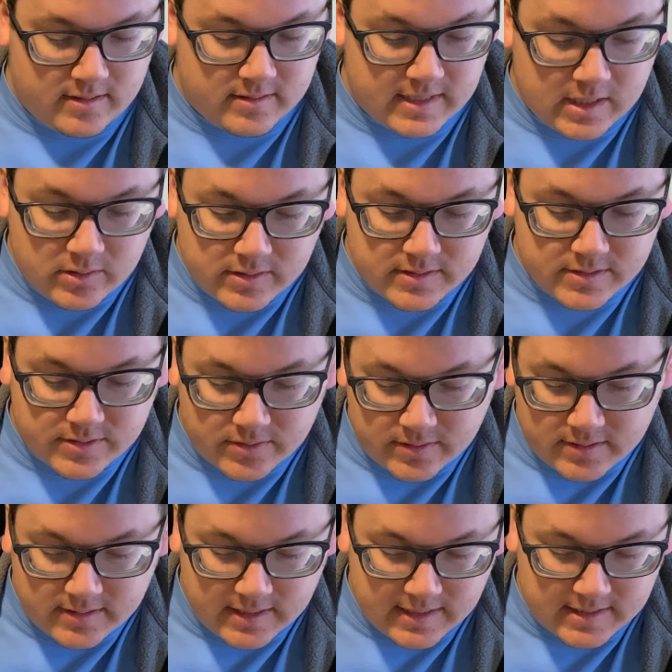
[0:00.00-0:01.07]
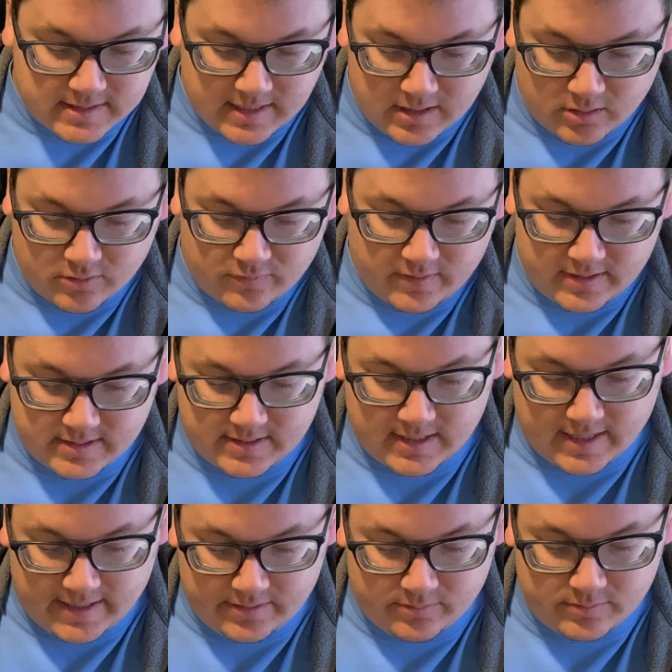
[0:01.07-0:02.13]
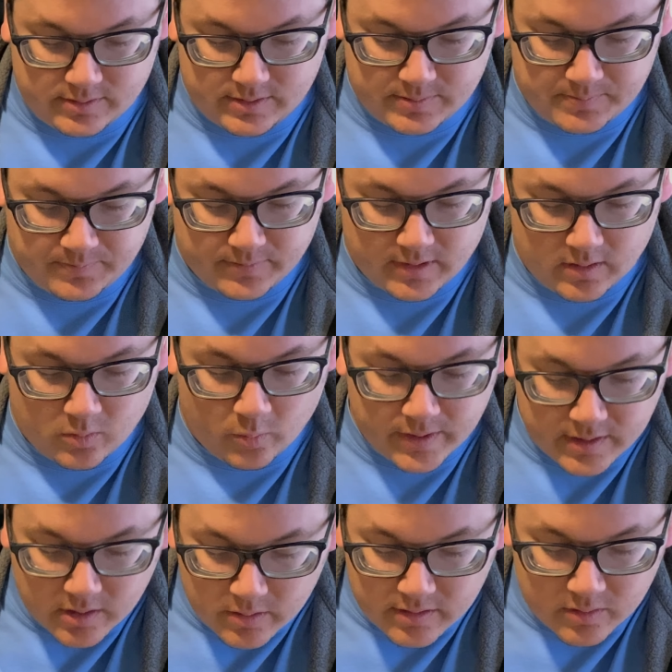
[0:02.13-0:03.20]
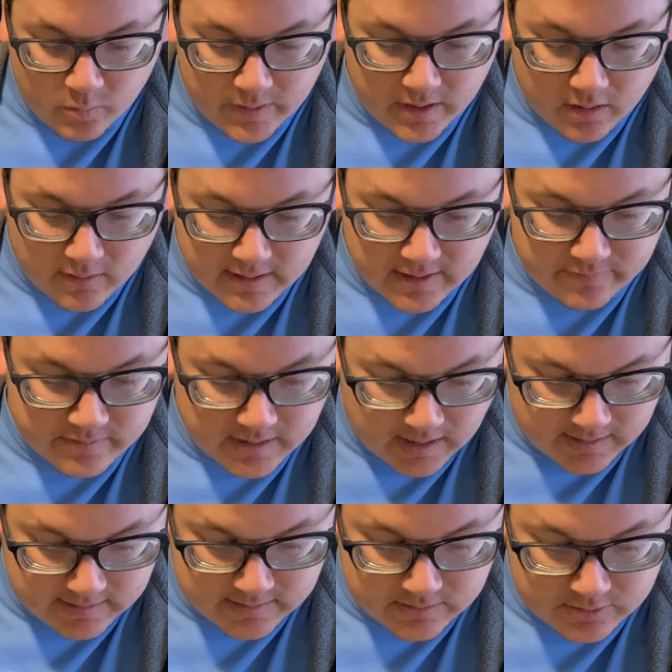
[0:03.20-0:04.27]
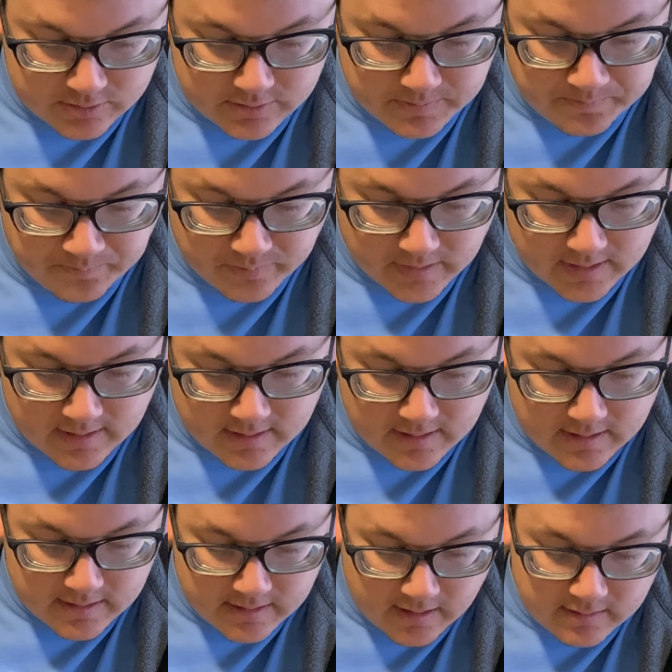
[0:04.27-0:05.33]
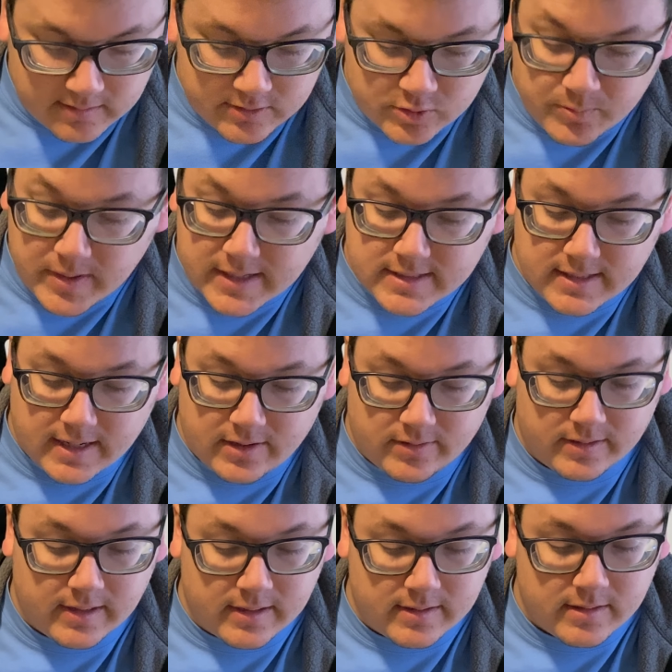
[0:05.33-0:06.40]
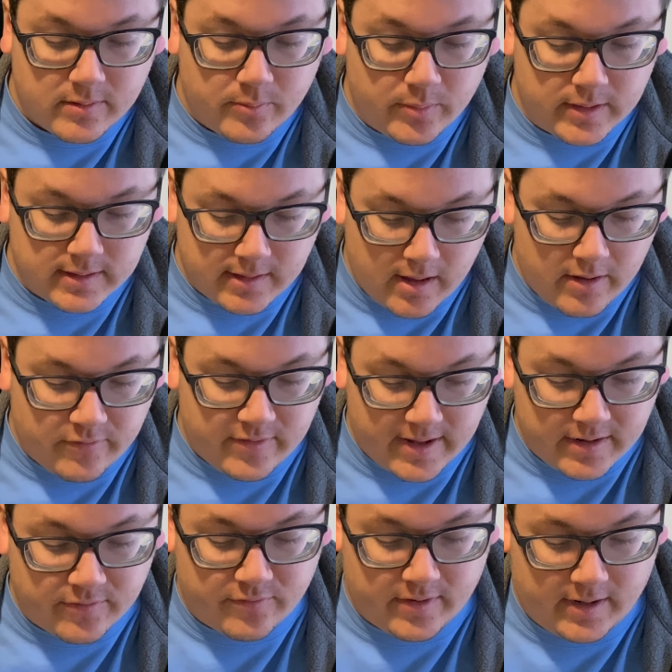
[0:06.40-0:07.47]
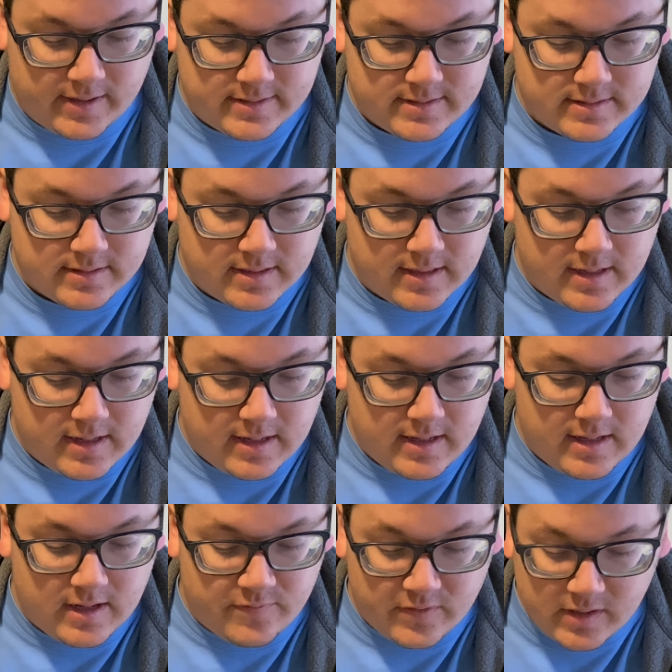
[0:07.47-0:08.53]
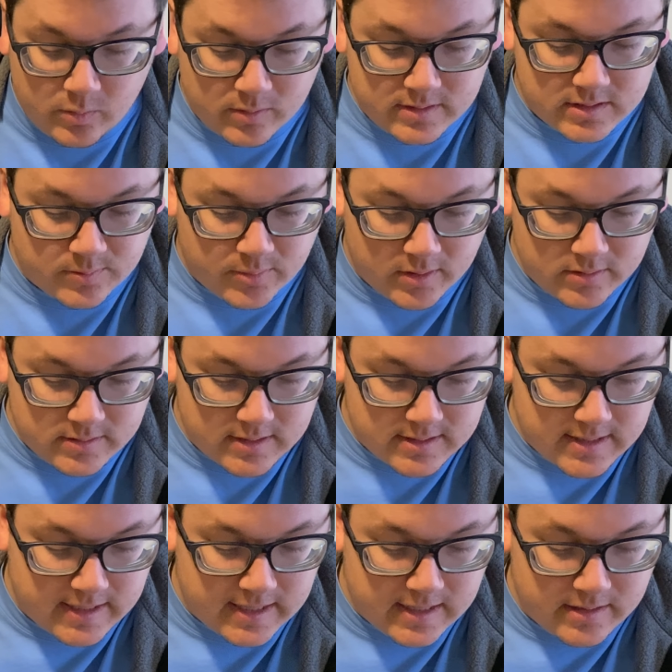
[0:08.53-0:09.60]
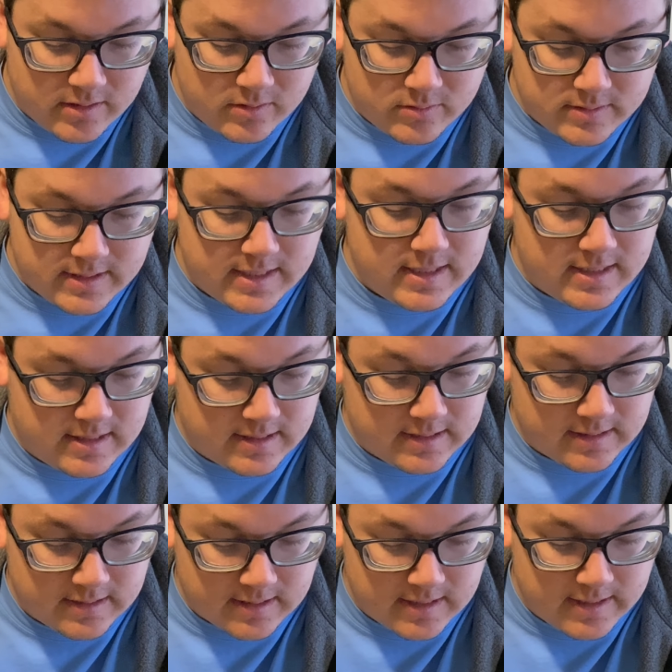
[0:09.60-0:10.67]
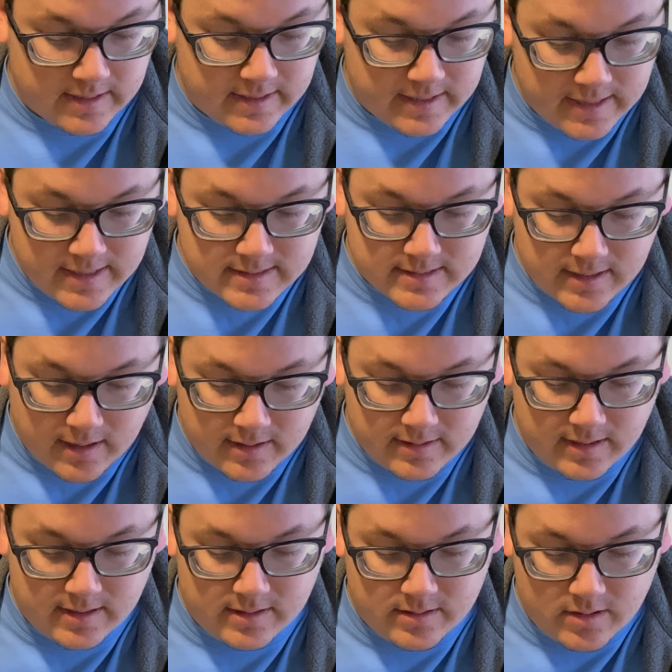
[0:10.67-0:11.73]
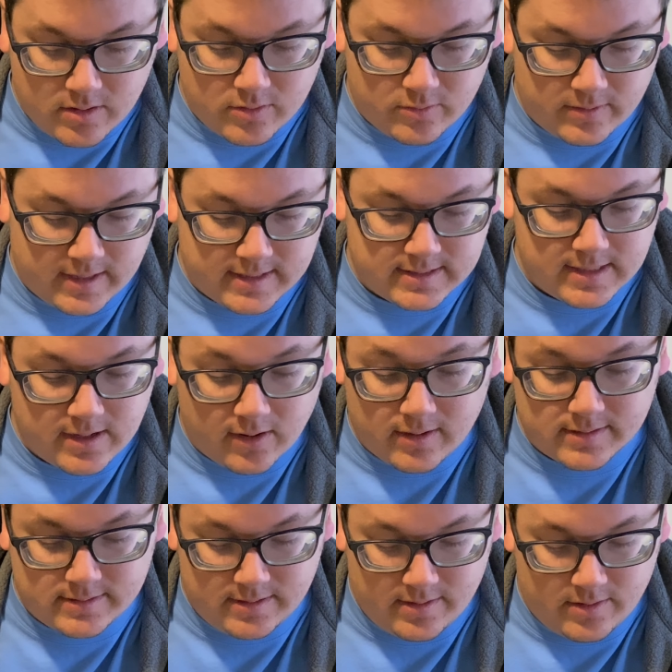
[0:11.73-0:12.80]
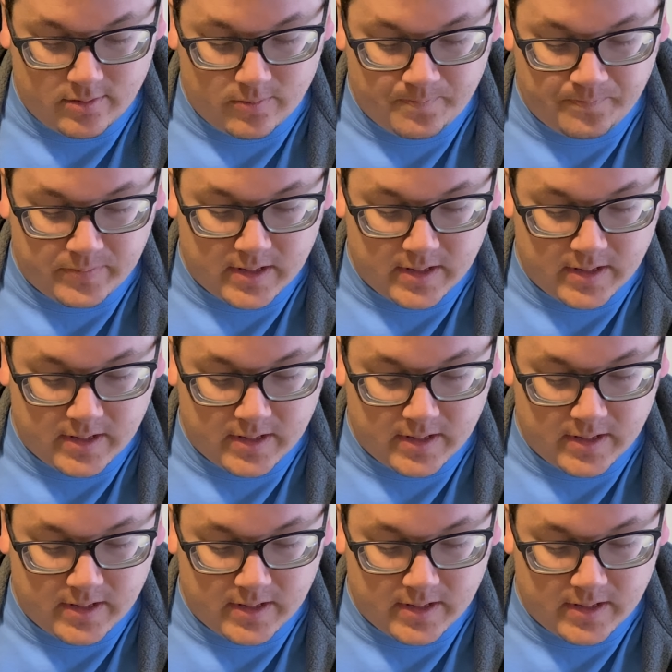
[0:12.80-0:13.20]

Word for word: Now concerning things sacrificed to idols, we know that we all have knowledge. Knowledge makes arrogant, but love edifies. If anyone supposes that he knows anything, he is not yet known as he ought to know.